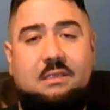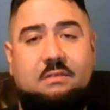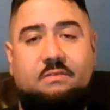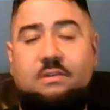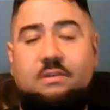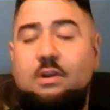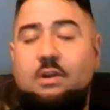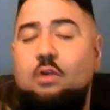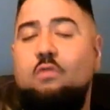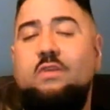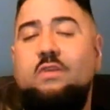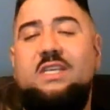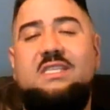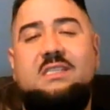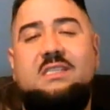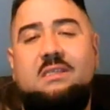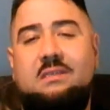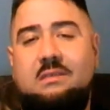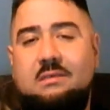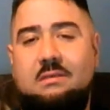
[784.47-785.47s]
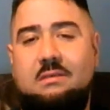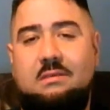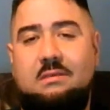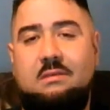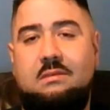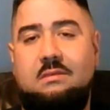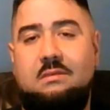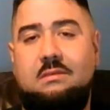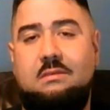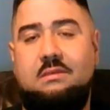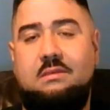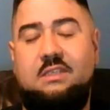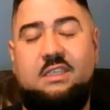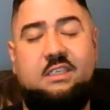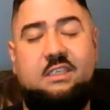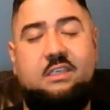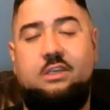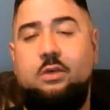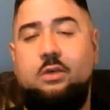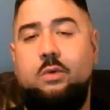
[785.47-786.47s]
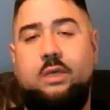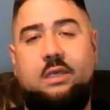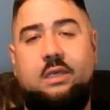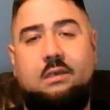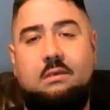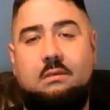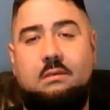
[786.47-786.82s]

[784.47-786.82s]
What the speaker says: for no reason, just to do it.